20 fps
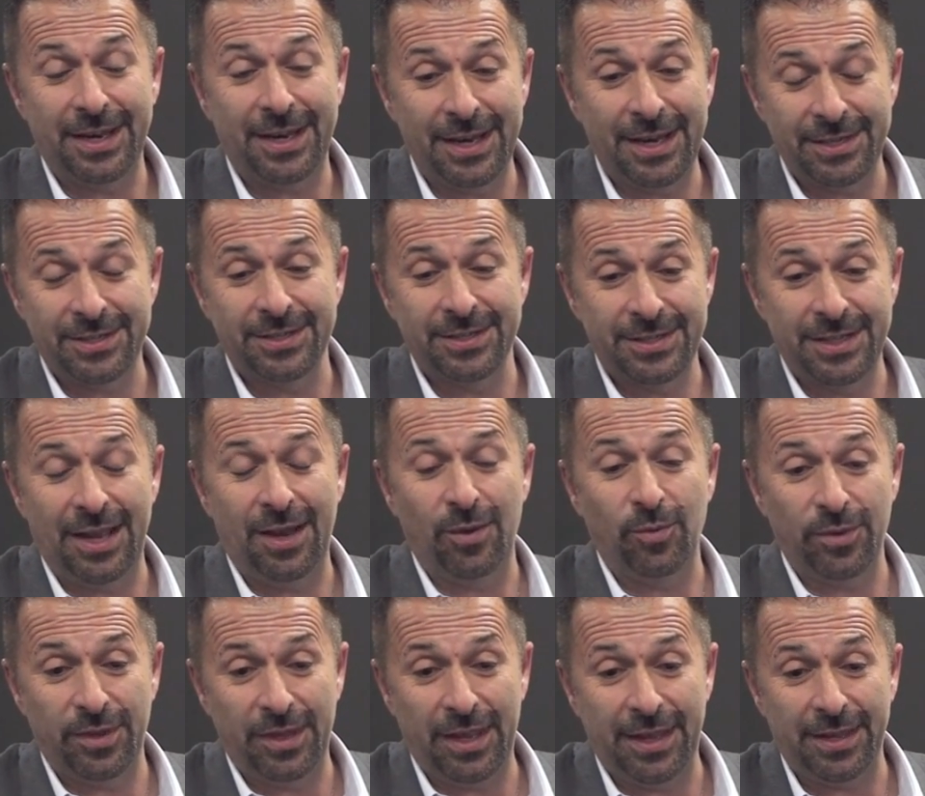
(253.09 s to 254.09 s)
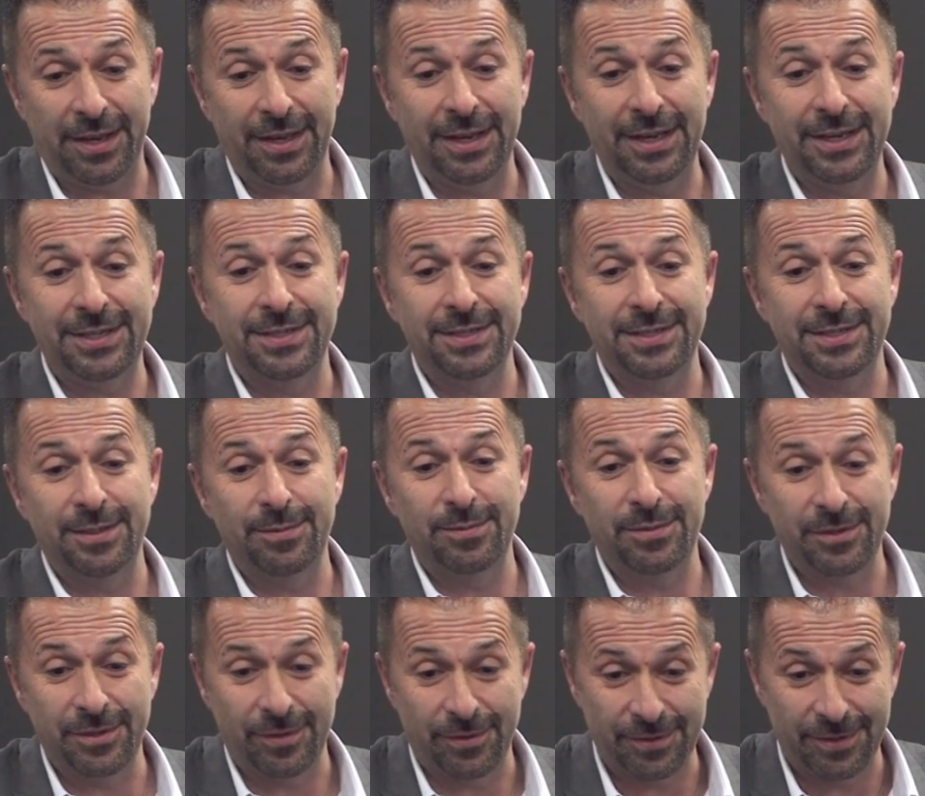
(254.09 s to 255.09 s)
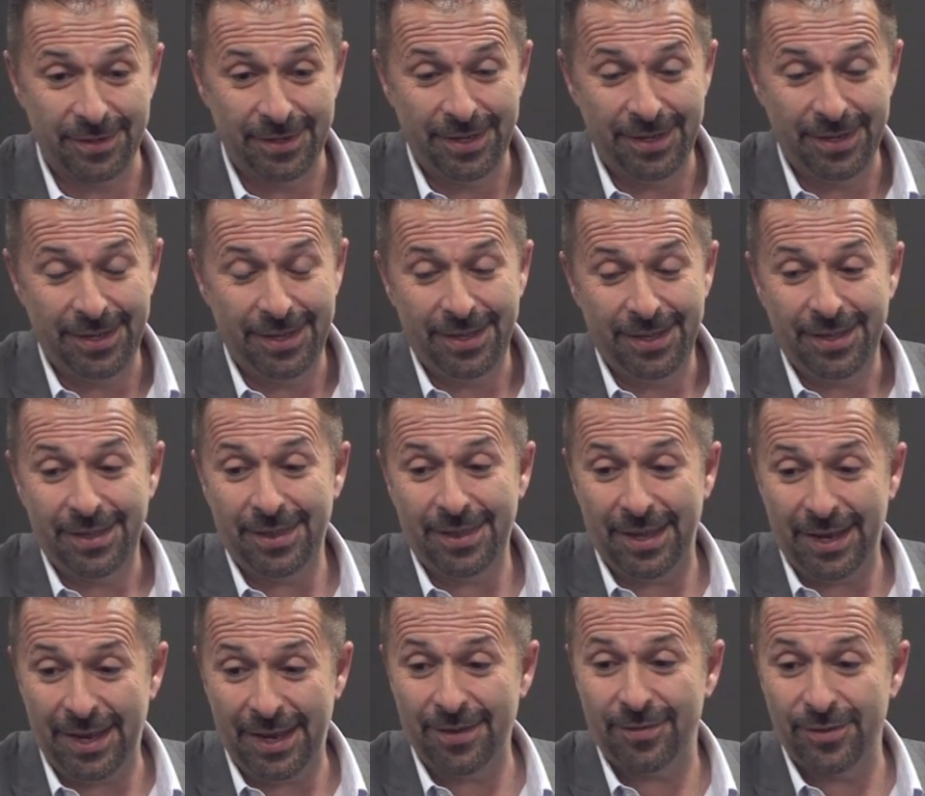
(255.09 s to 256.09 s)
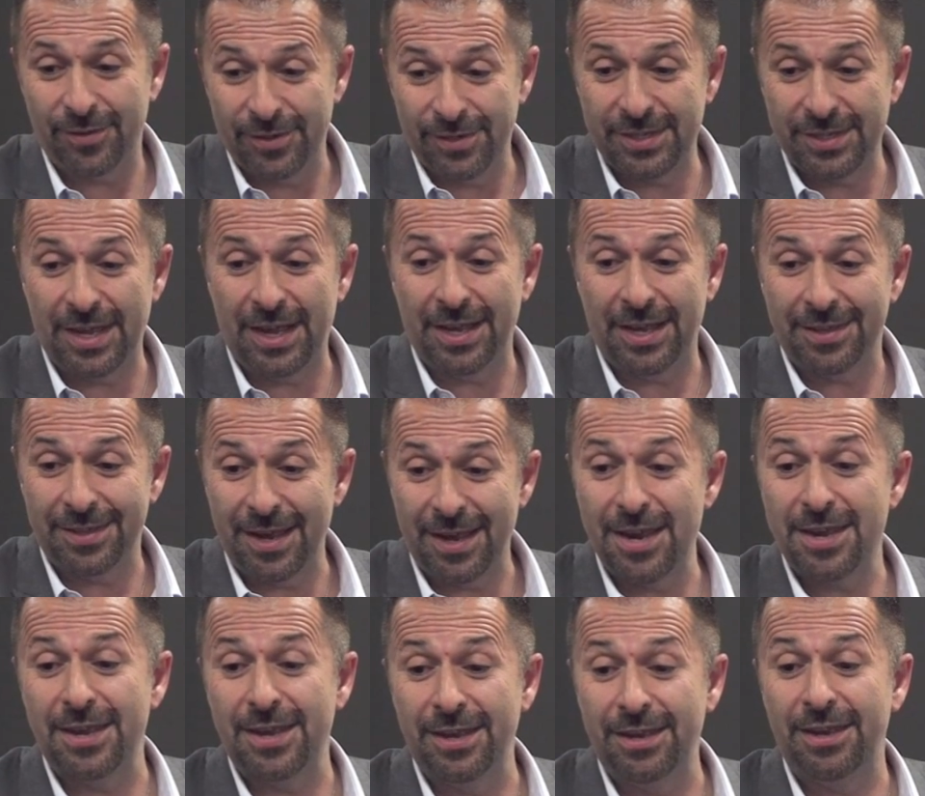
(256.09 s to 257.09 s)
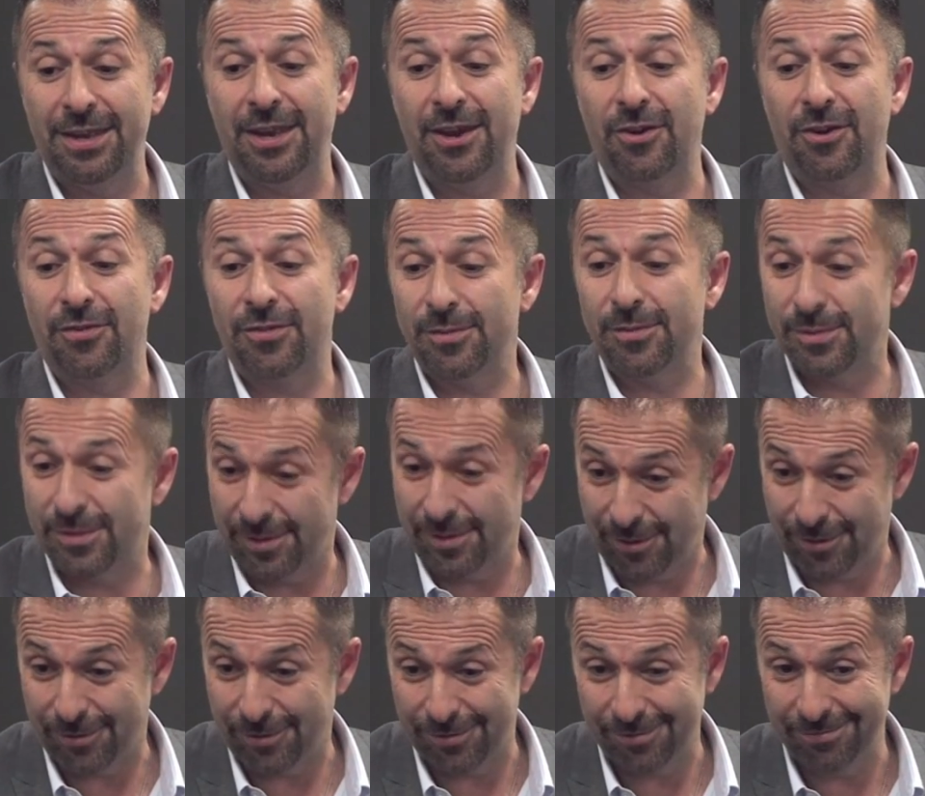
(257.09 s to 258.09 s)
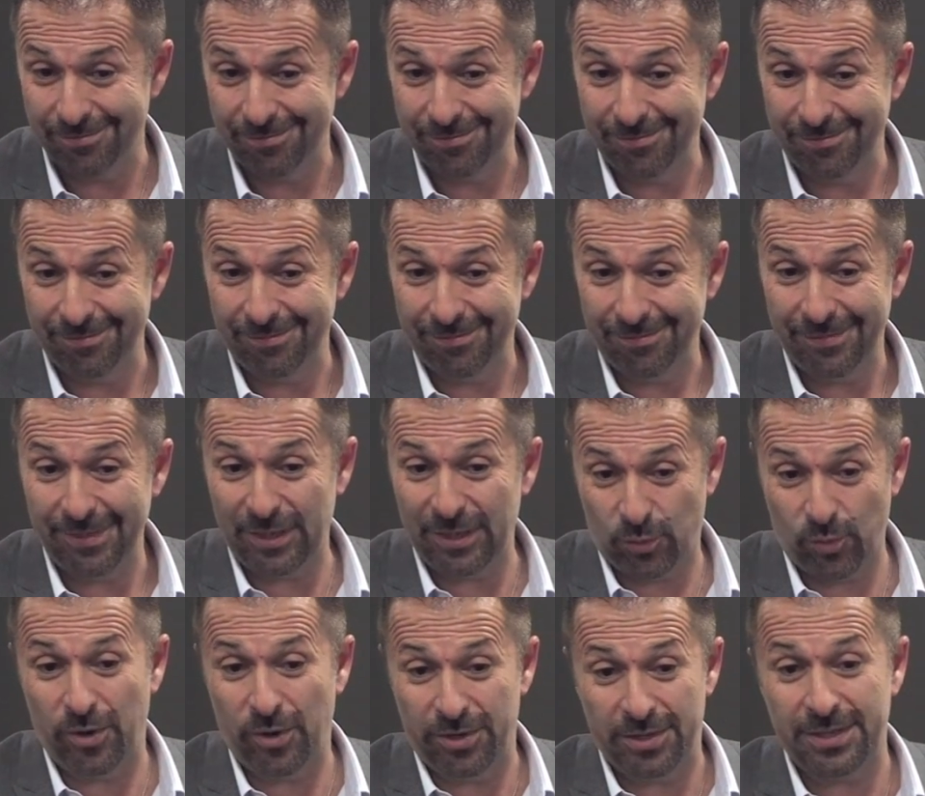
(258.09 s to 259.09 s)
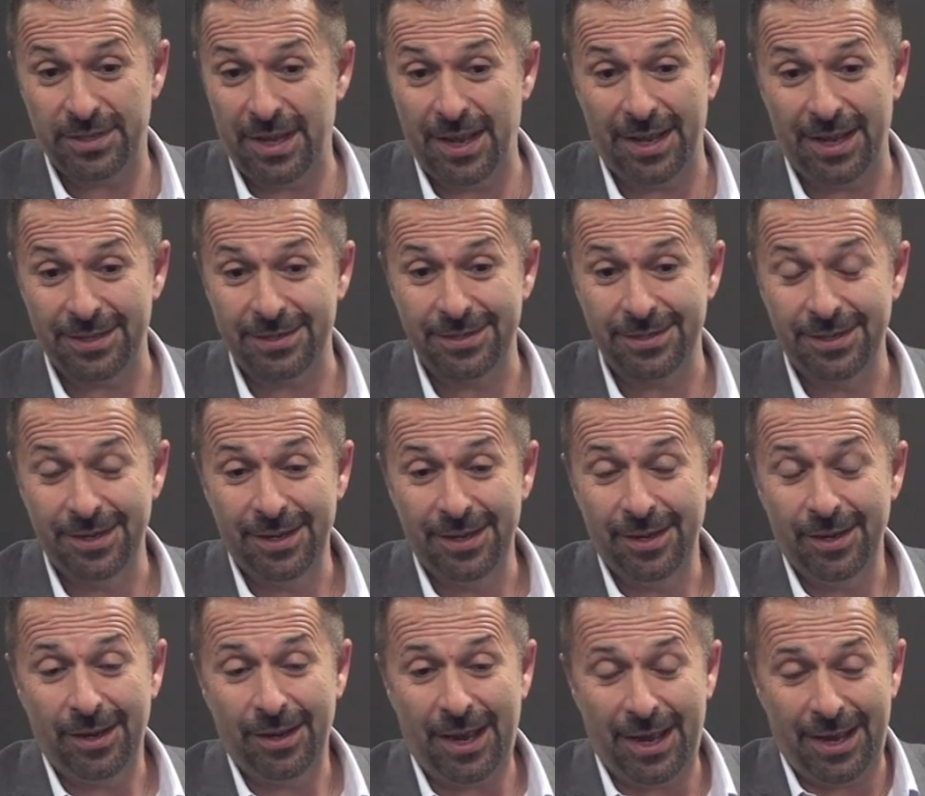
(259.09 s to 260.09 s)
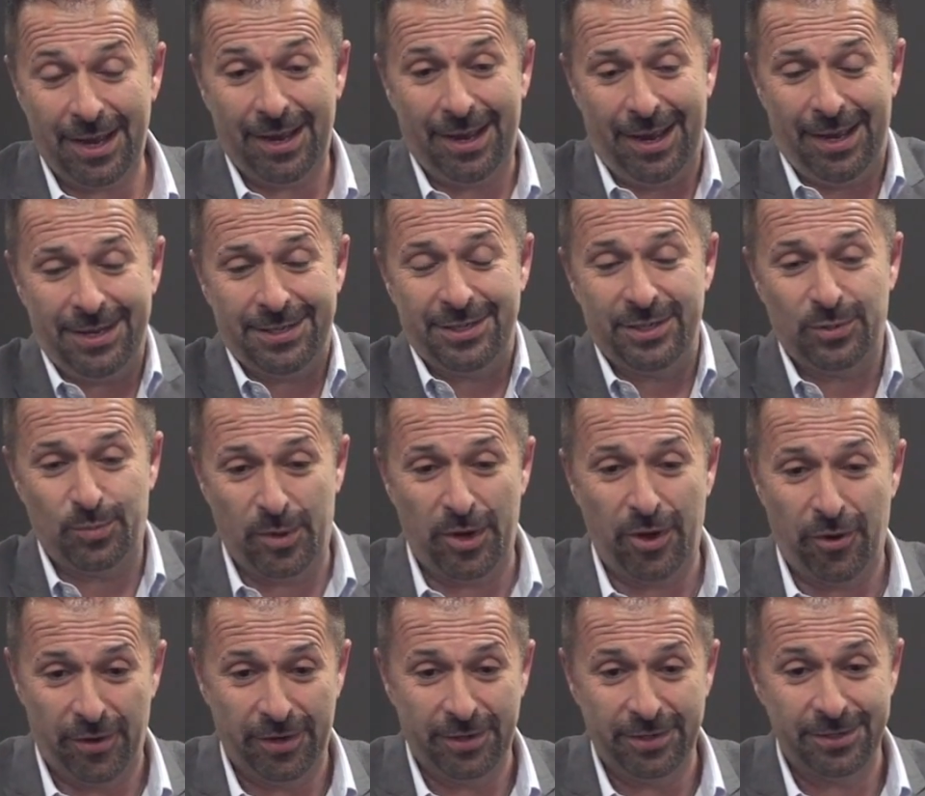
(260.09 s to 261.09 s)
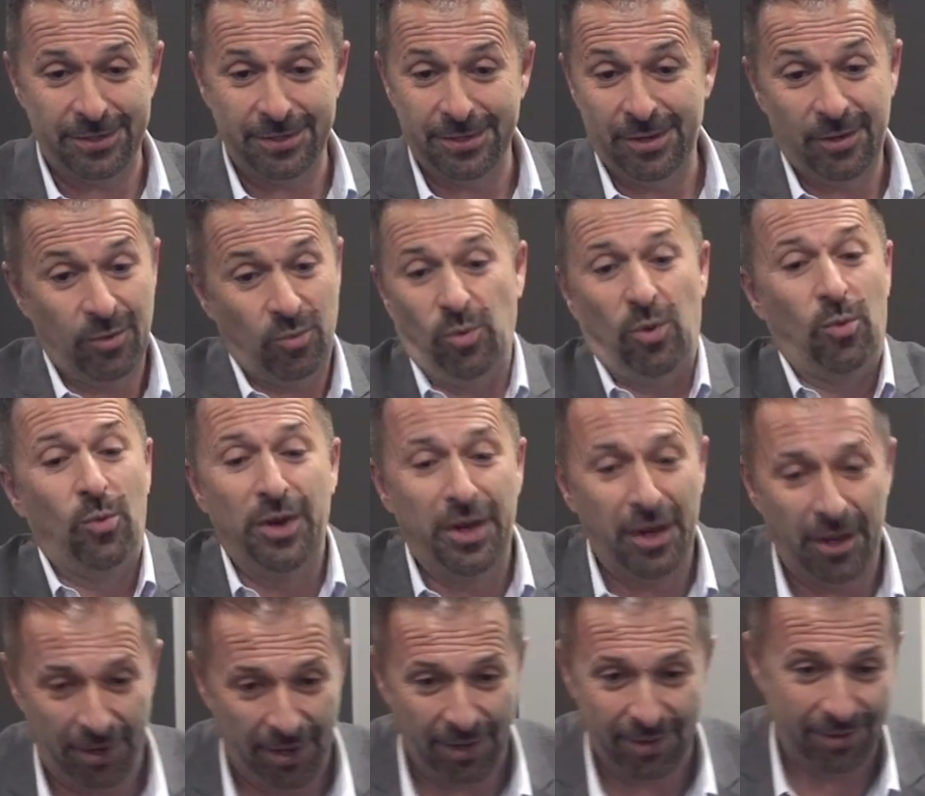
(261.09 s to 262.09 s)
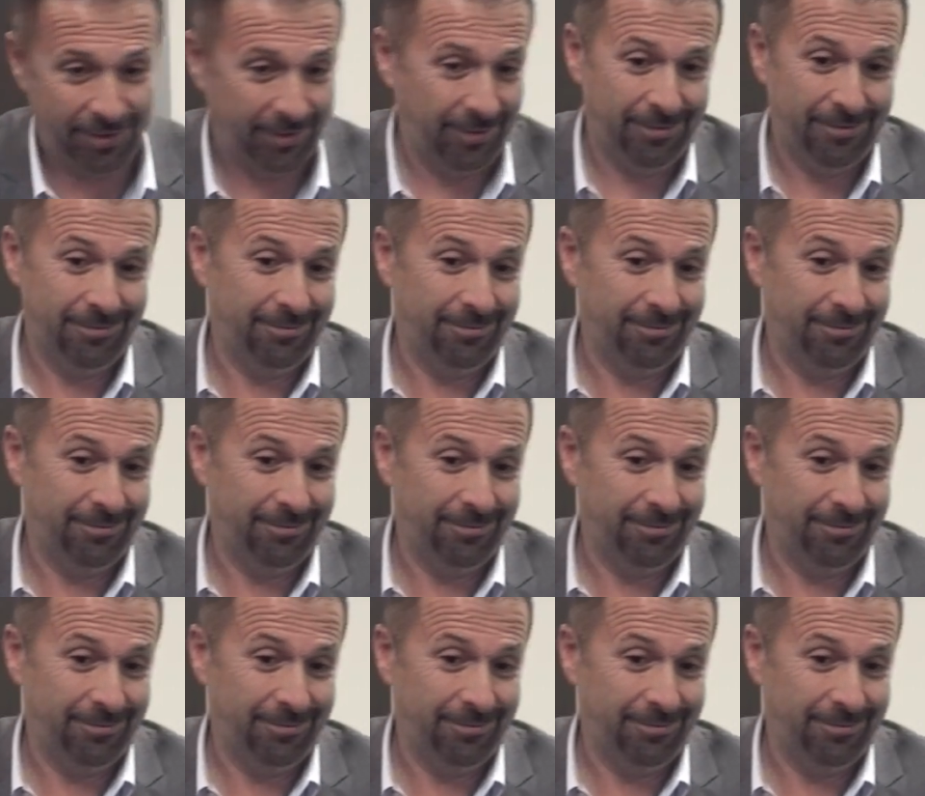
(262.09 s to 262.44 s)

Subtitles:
It has to start with the adolescents themselves. They have to start taking care of themselves. That's where it starts. Us as parents, well, we know nothing.